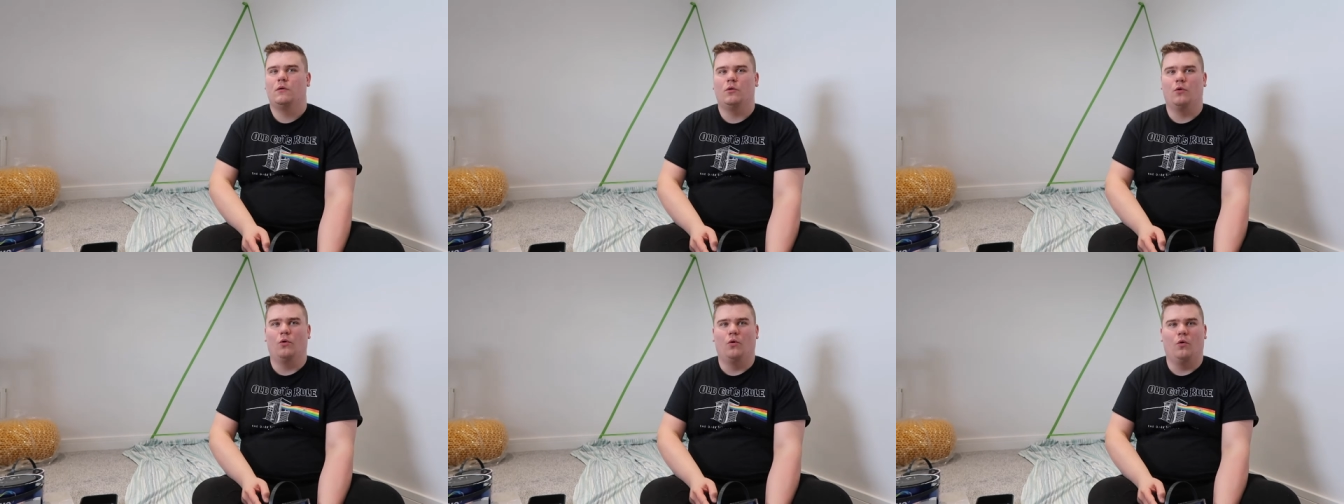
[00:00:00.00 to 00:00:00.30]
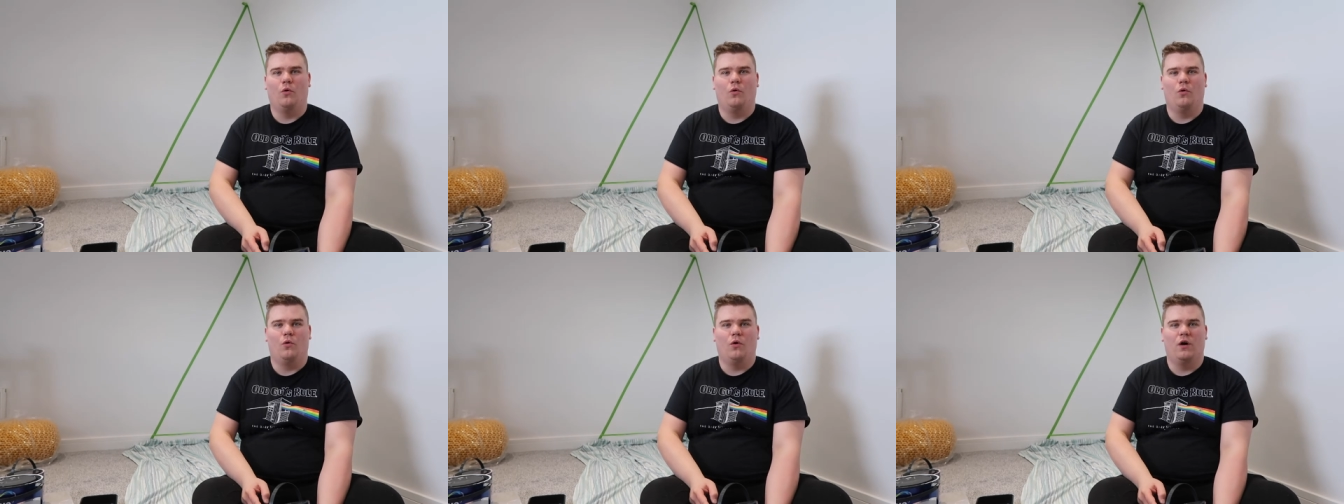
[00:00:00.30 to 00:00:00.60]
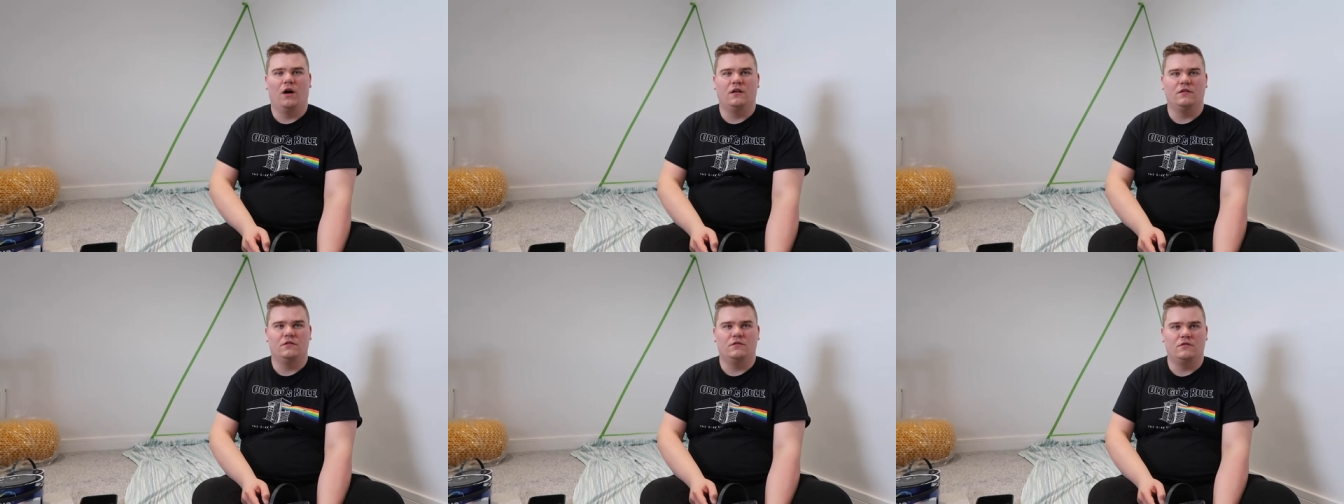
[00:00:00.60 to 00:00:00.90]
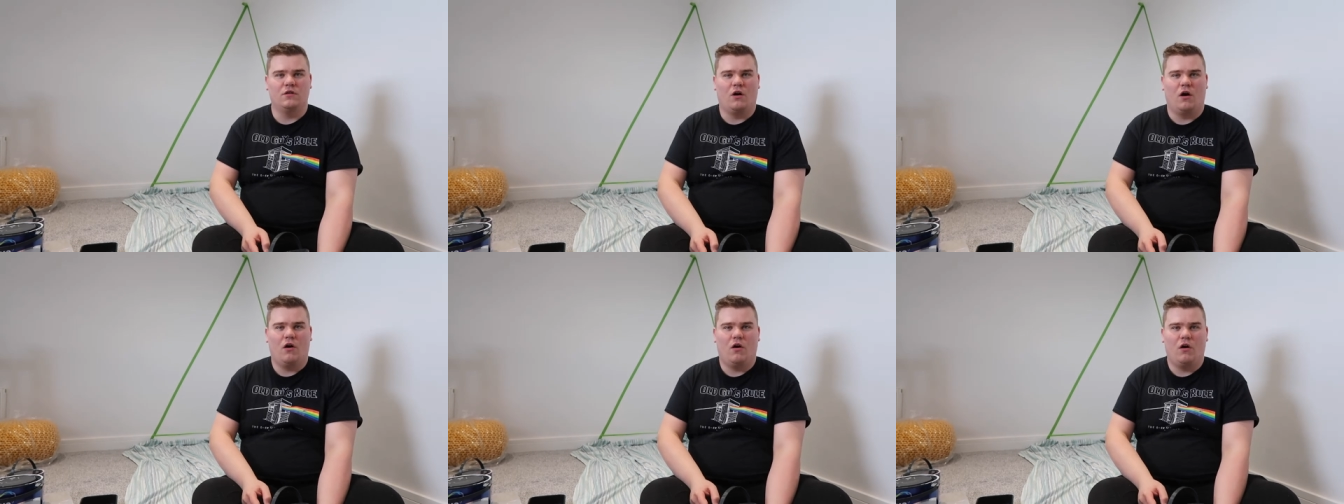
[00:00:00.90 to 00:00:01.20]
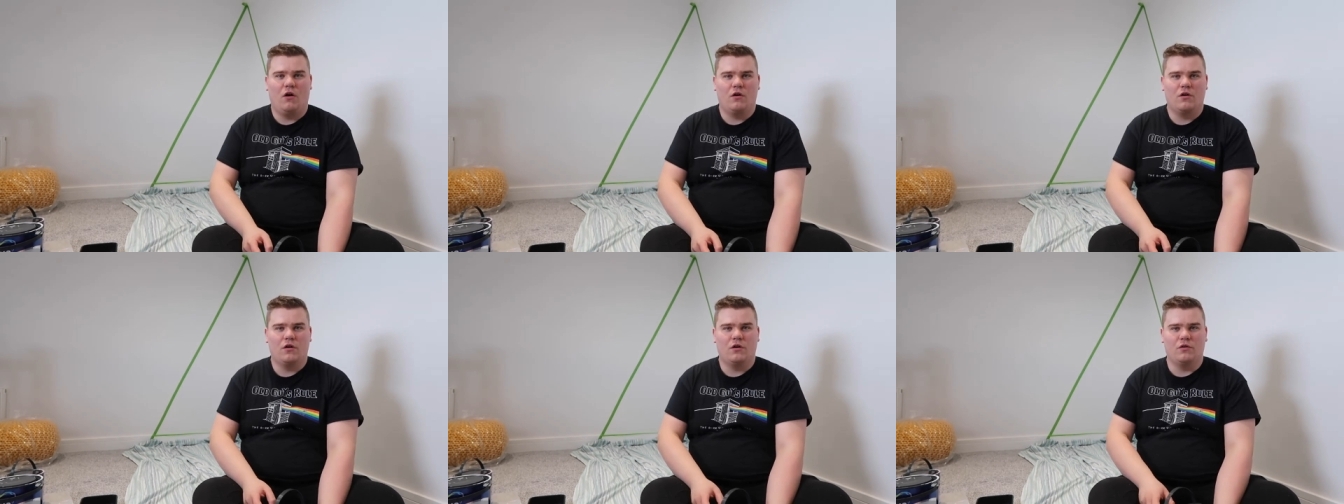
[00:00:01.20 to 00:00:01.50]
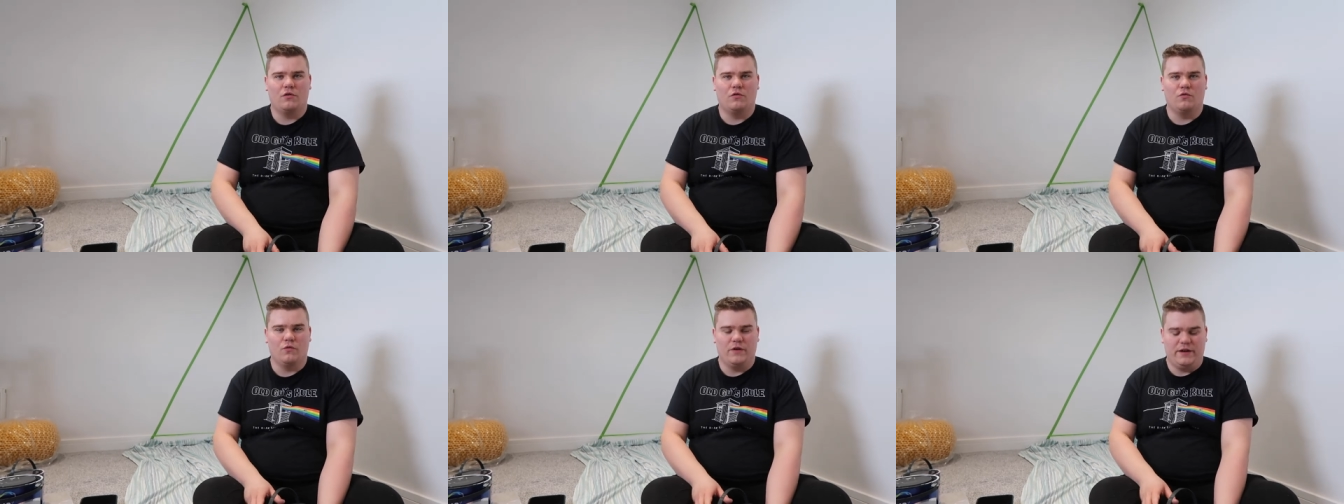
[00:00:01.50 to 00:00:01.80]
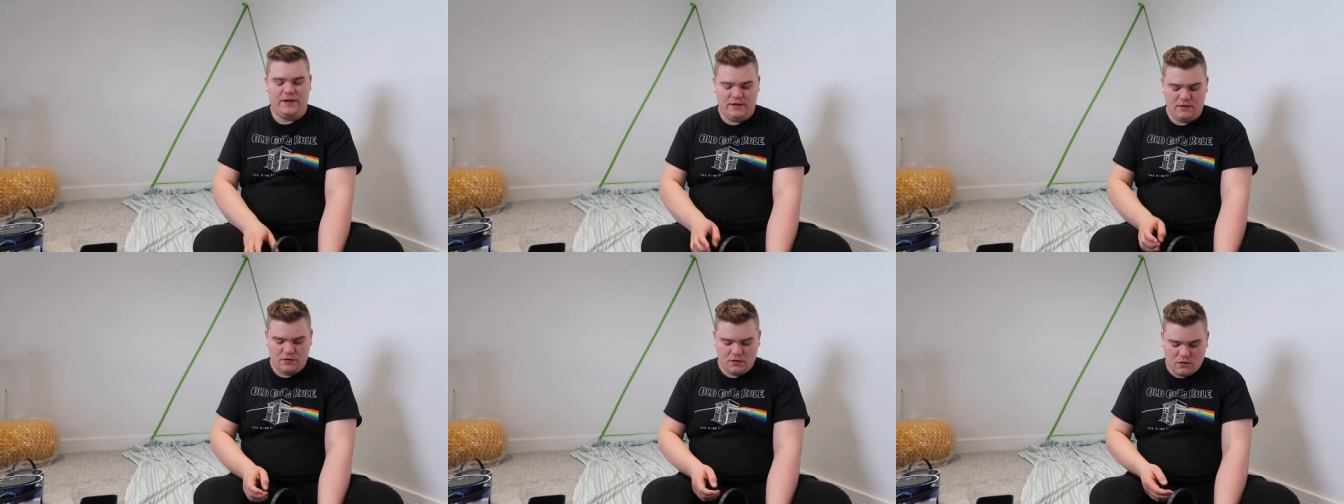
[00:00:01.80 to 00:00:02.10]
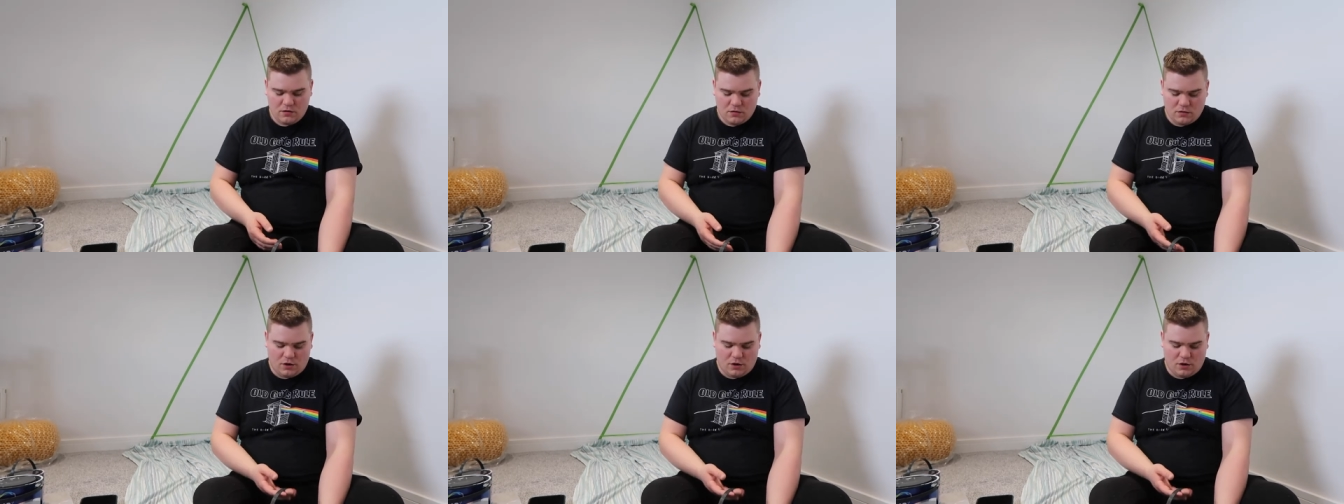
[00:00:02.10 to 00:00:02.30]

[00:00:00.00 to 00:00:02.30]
or a dark green,